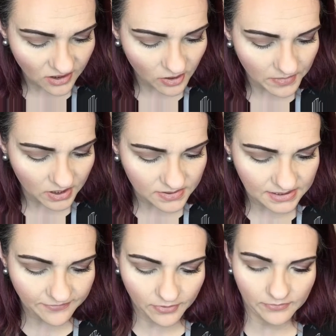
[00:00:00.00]
color I'm going to use
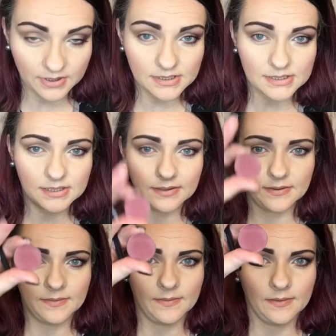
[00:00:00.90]
is Fervent.
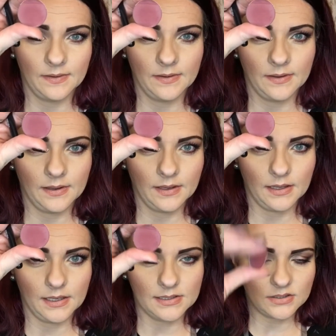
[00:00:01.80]

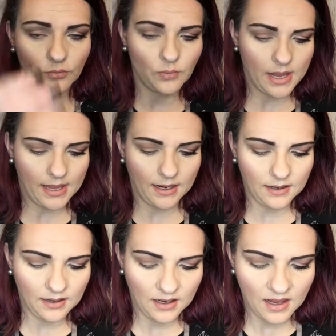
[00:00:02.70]
It is a
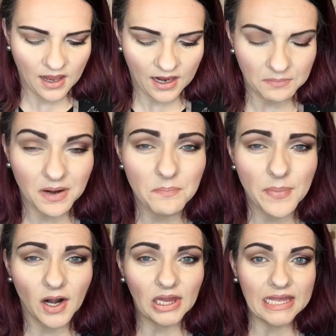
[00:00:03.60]
red. And I'm going to
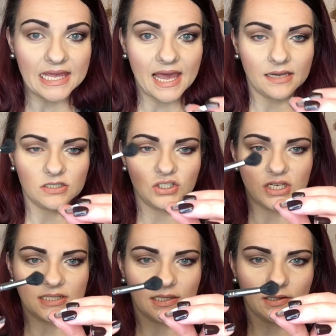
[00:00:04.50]
barely get
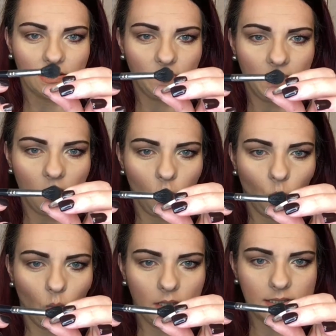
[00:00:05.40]
just a little bit
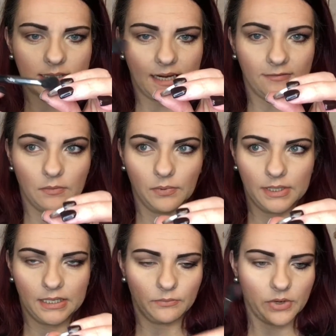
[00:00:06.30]
on one side of the
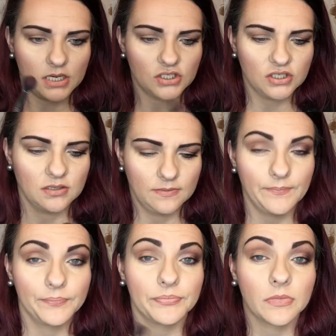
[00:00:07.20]
blending brush.
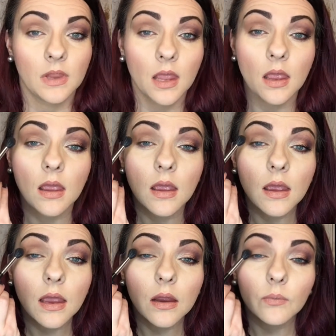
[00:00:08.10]

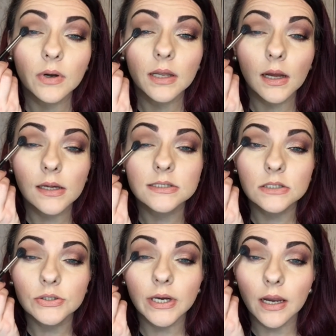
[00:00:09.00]
And we're going to
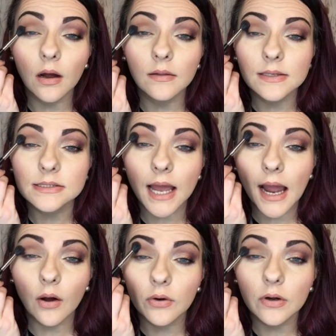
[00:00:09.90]
concentrate on this
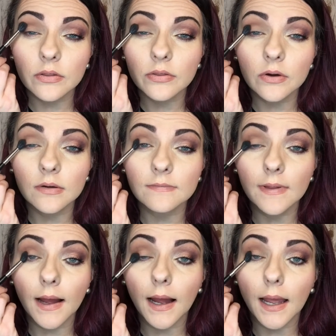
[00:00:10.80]
outer third of
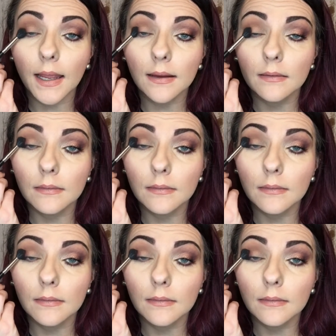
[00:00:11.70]
the eye.